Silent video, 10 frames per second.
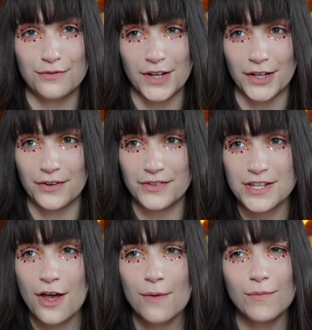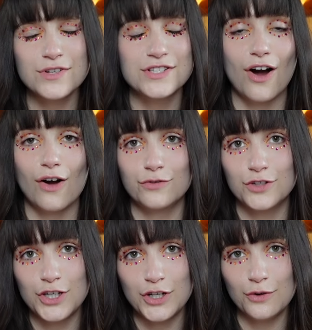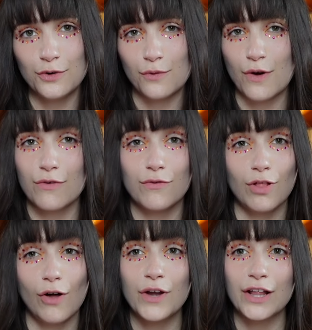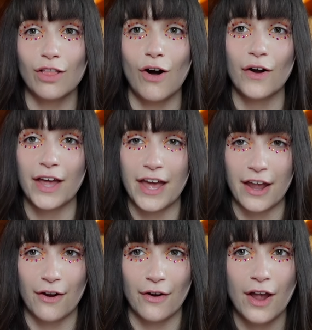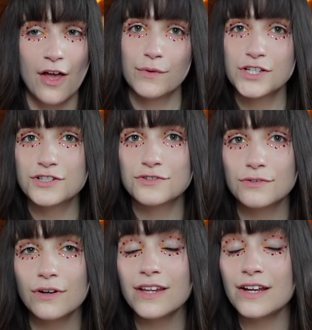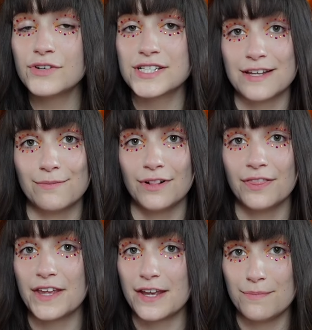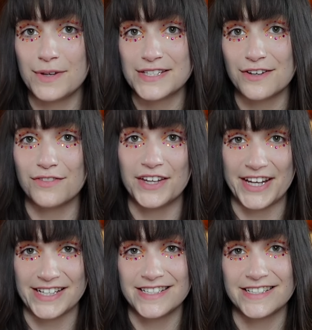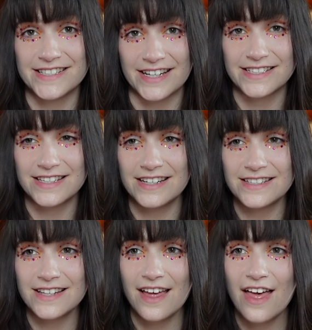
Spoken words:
figures, most often nude with flowing long hair, which truly resembled the hippies of the 1960s.